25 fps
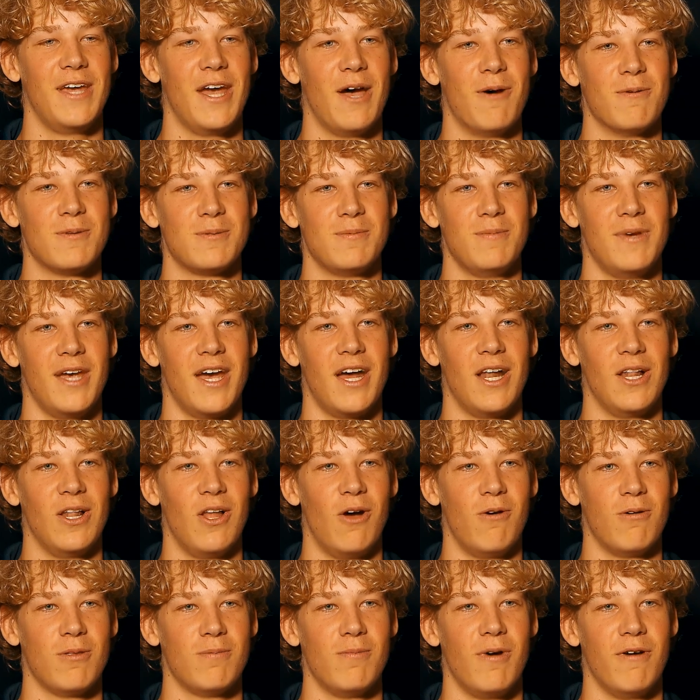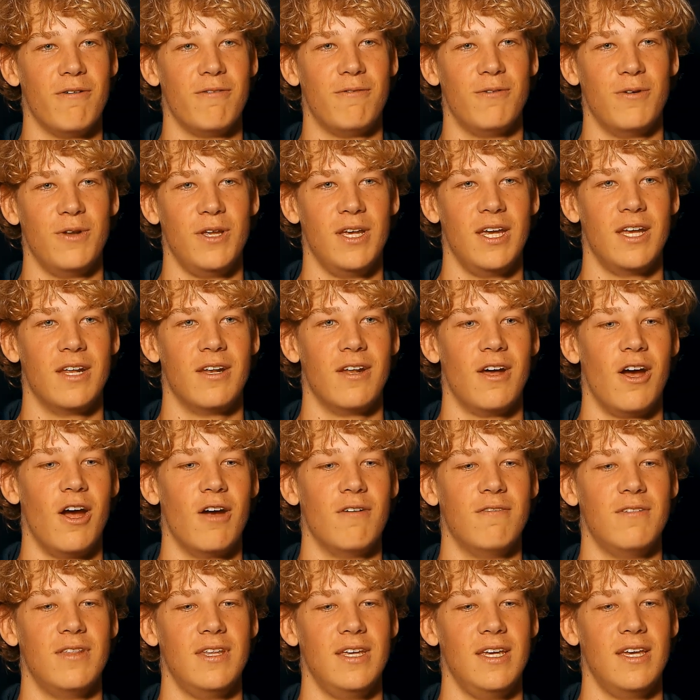helps me out a lot with my footy. And
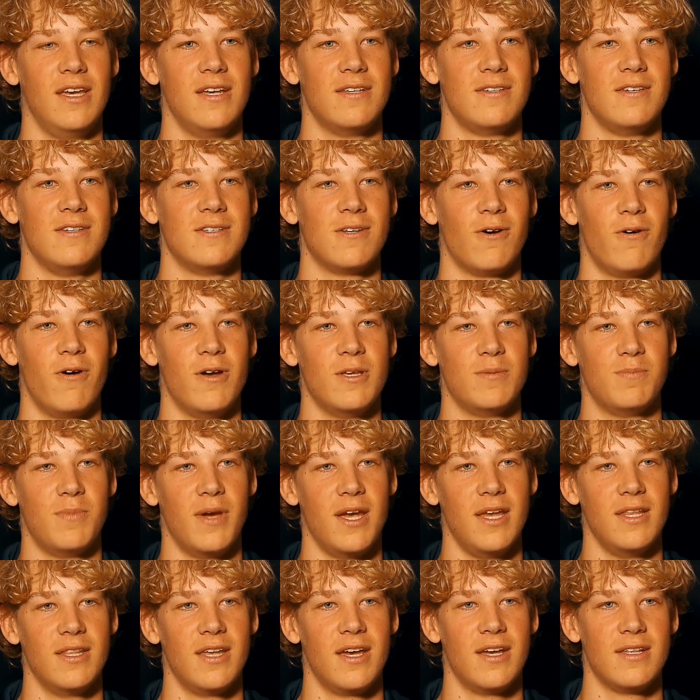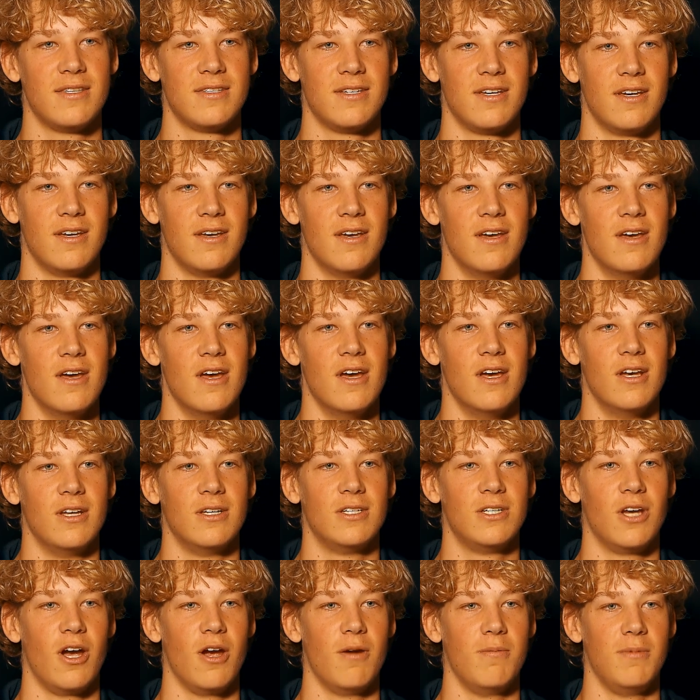over the years, he's always been there to
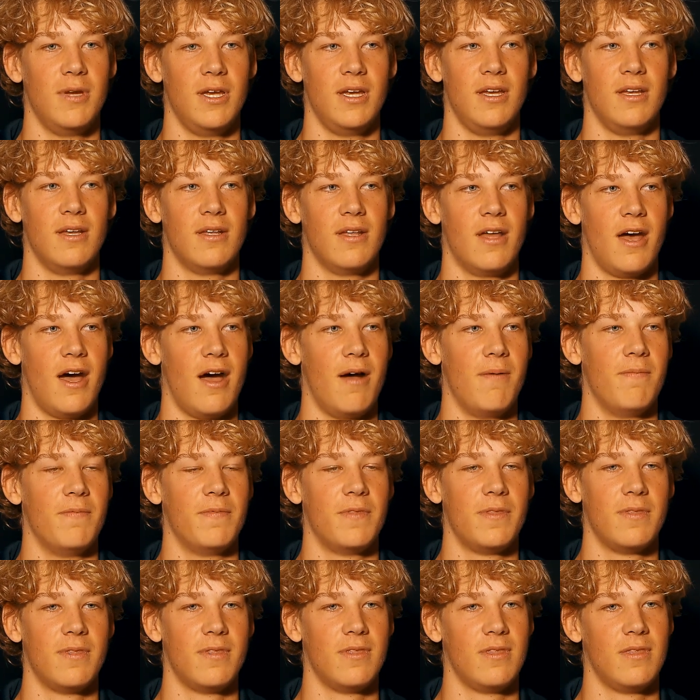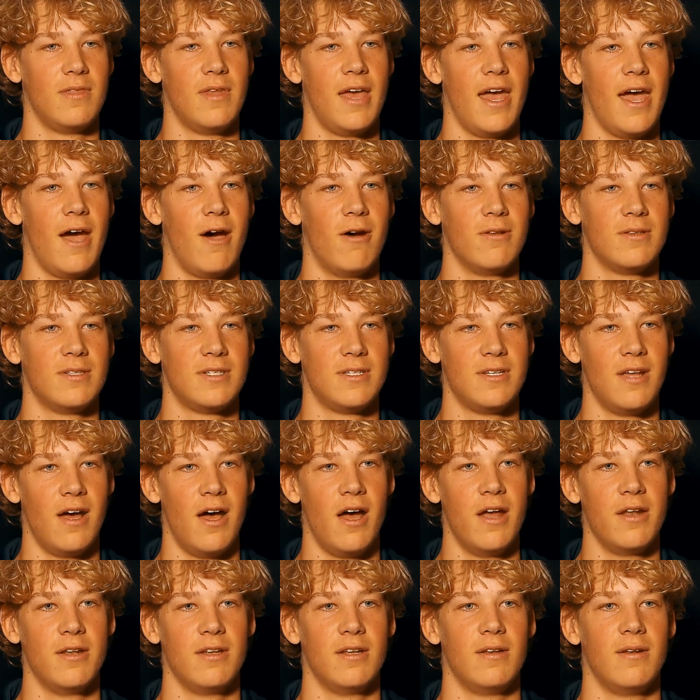show me um, how it's
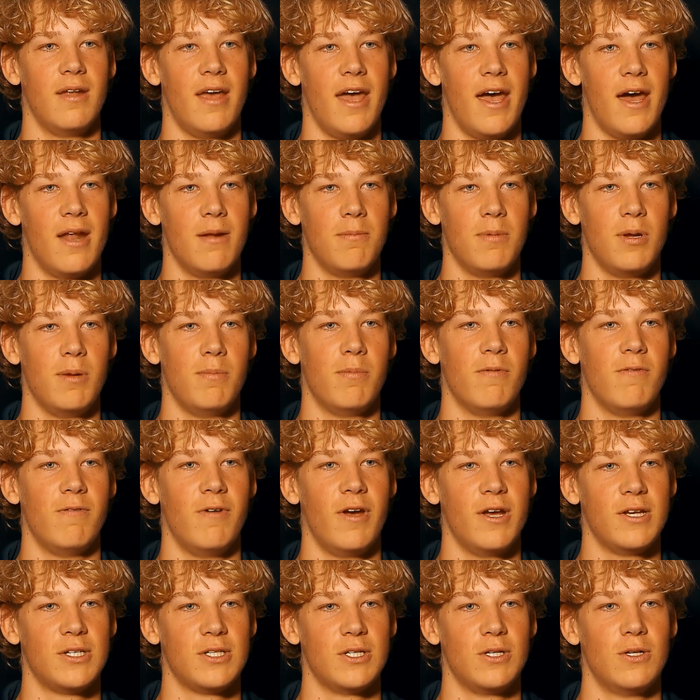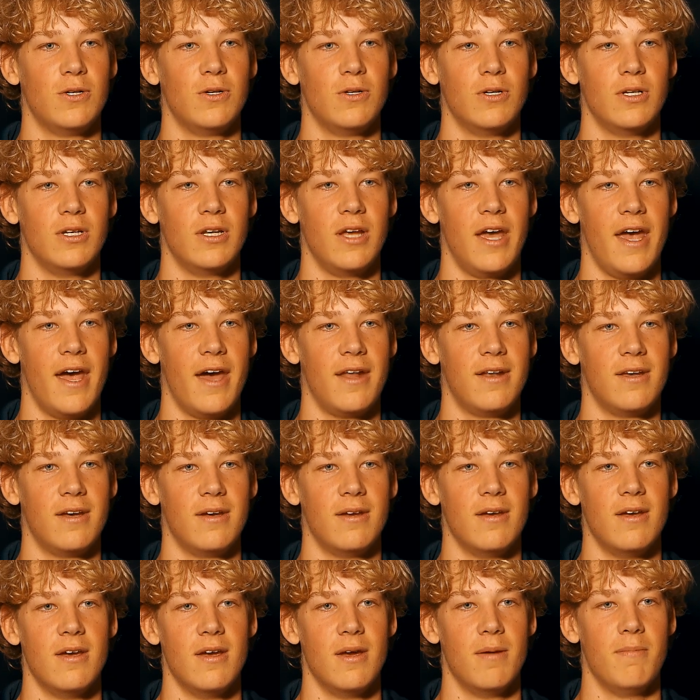done and how to be professional and how
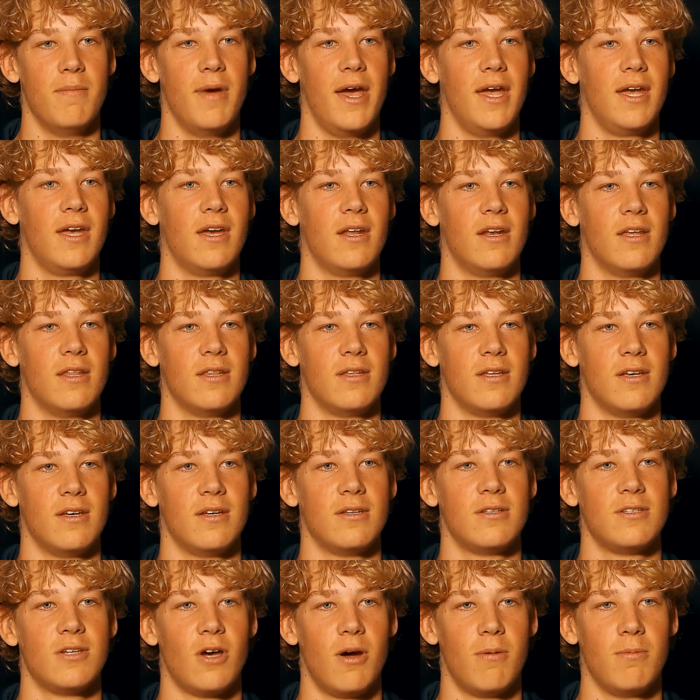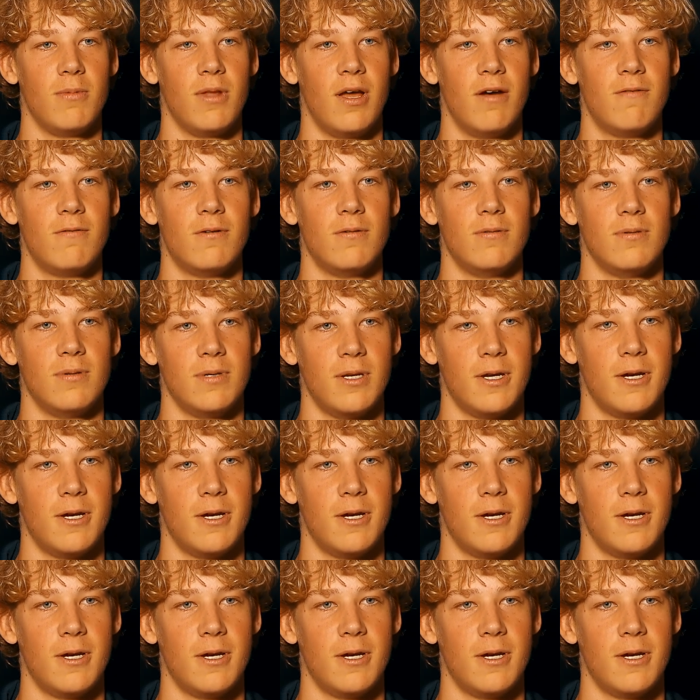to make it at the top level.